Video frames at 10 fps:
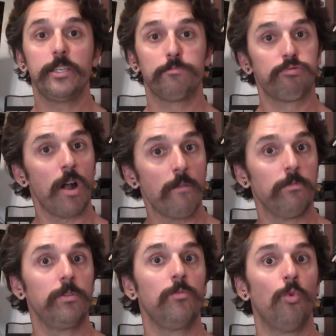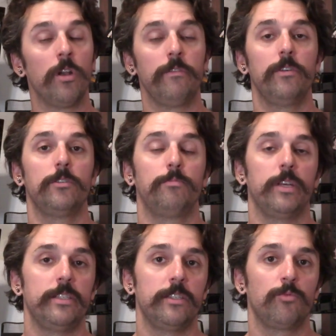is probably one of those
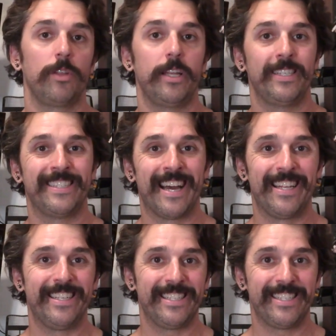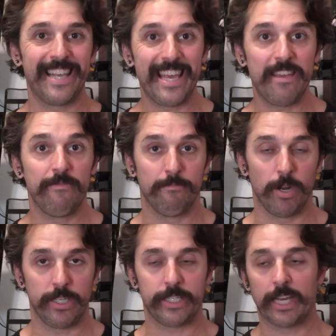places where they decided to save
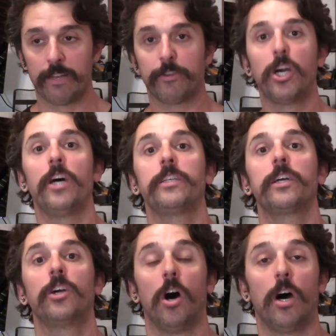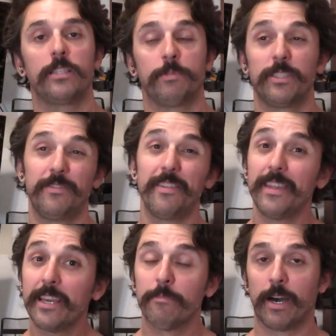money, to kind of cut costs, because if you
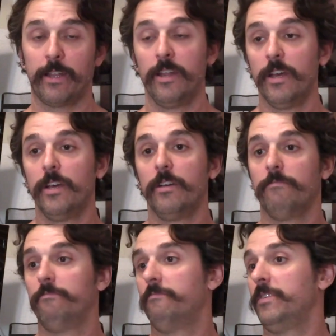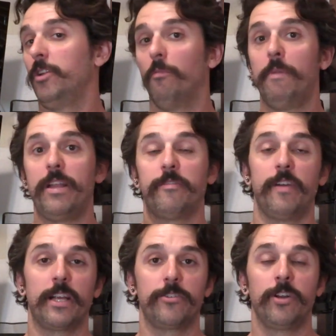think about it, you know,
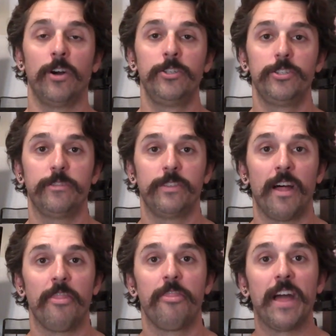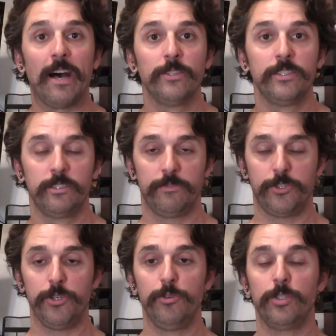manufacturing hundreds if not thousands of
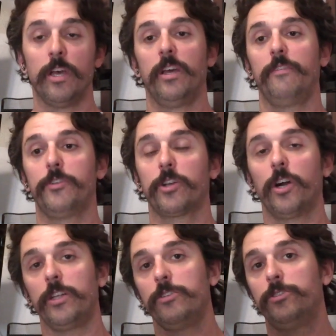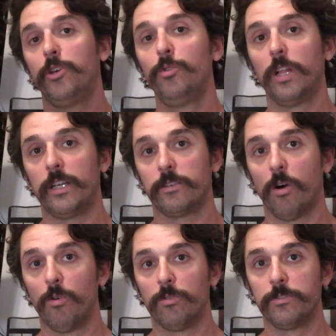shoes, if you're cutting 2 less
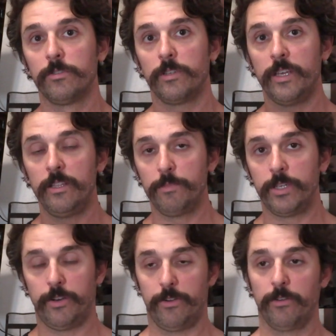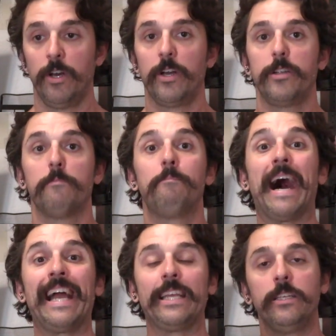holes in the material, you're
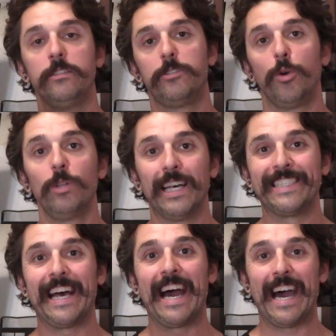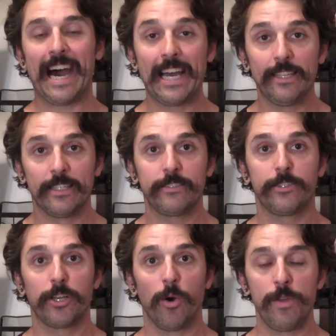buying 2 less eyelets
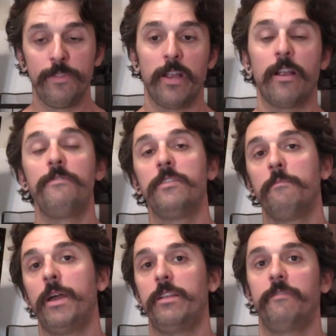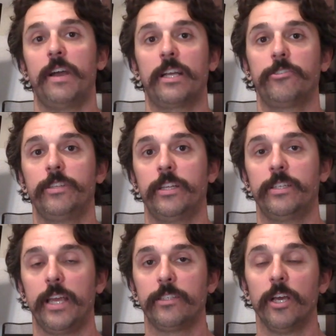to go in there, and then the manufacturing that it
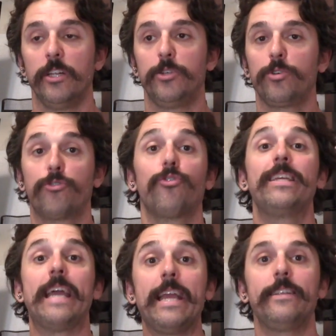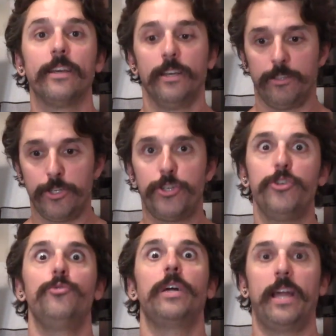takes to create the
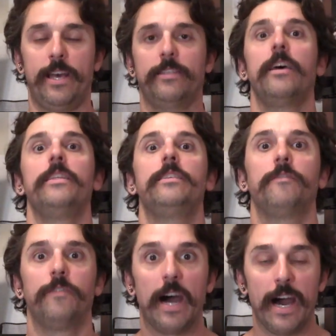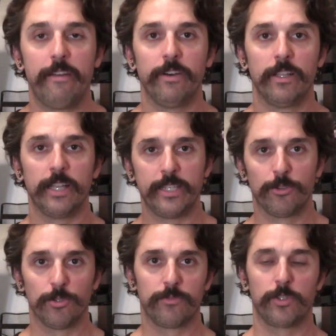shoe that has these 5 lace
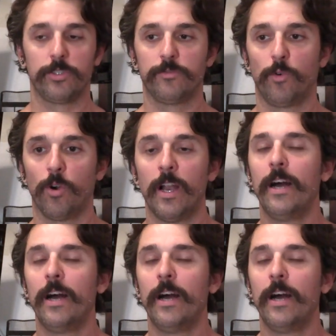holes versus 4.